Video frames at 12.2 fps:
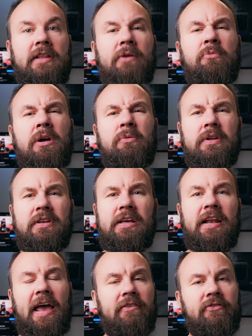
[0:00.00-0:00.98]
then we will
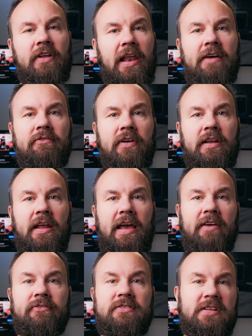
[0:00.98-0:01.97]
need f11,
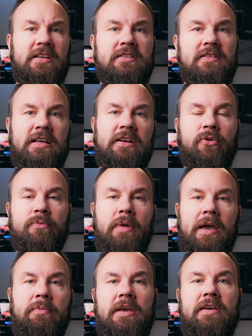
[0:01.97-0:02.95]
f16 or maybe